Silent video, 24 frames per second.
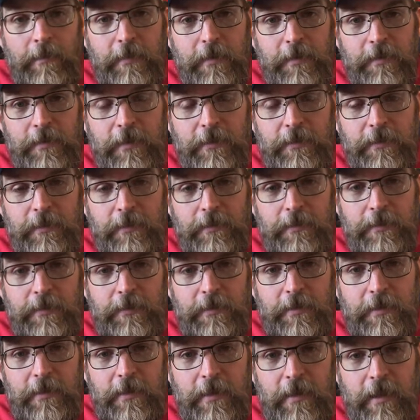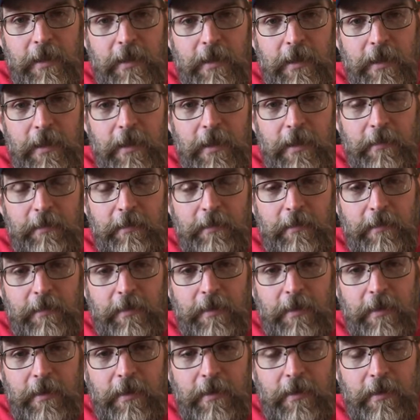Just because those,
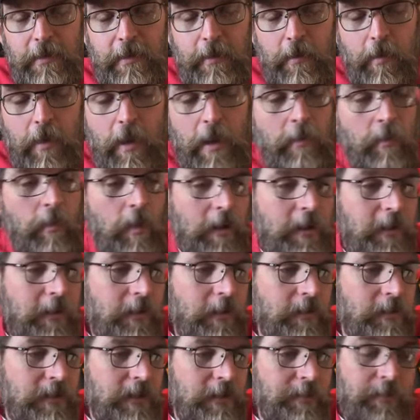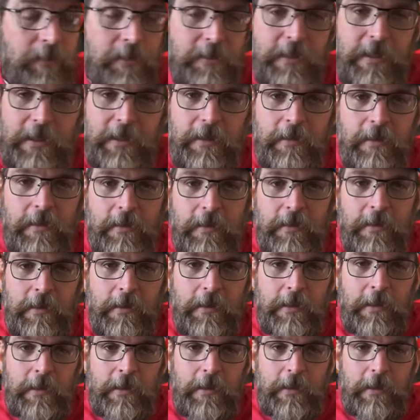and one of those in particular,